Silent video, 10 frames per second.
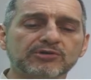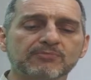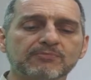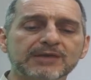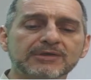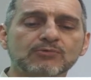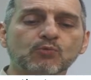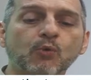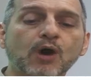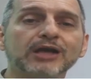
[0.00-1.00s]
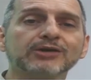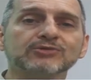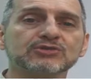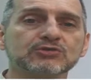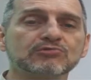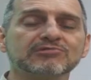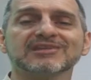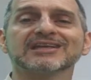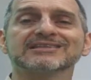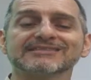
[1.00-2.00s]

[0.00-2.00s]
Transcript: there may be one or two things